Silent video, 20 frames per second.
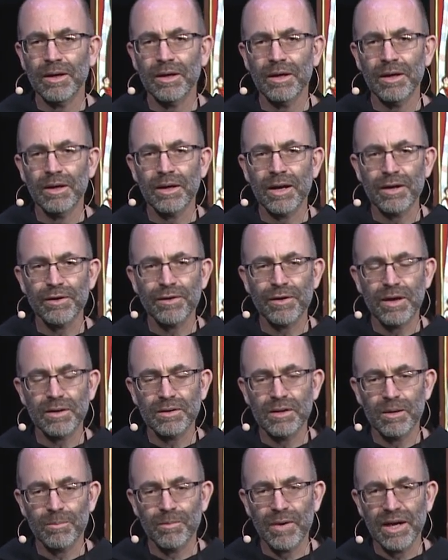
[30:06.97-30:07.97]
And I thought
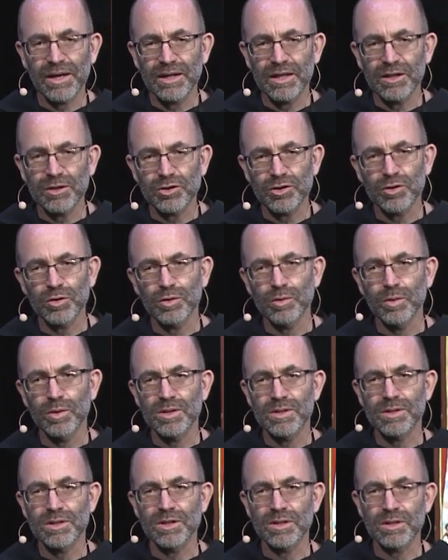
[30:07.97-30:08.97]
that my issue
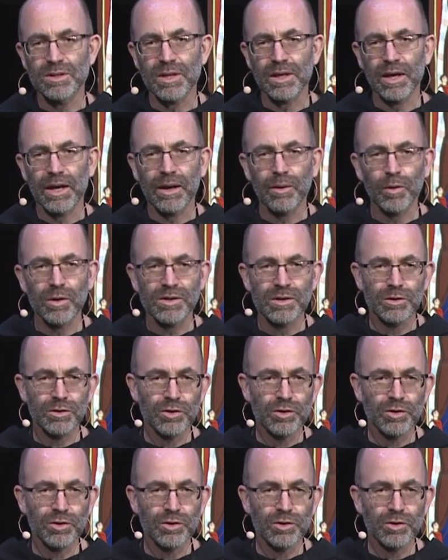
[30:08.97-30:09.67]
was just that I wasn't